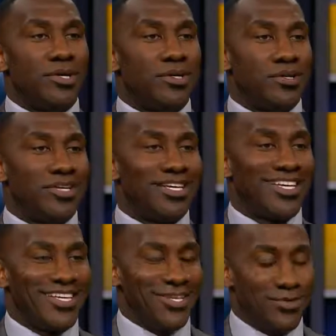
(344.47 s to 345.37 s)
Yeah, sand
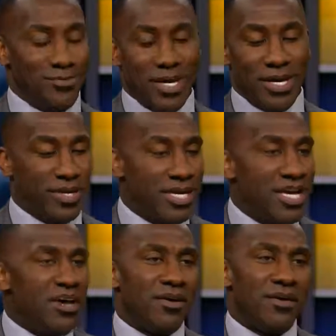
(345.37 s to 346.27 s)
castle.
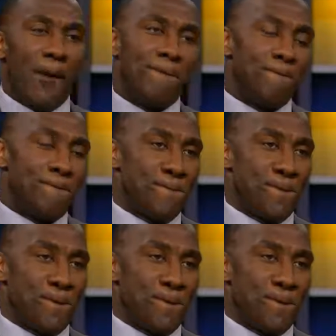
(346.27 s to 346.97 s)
But in this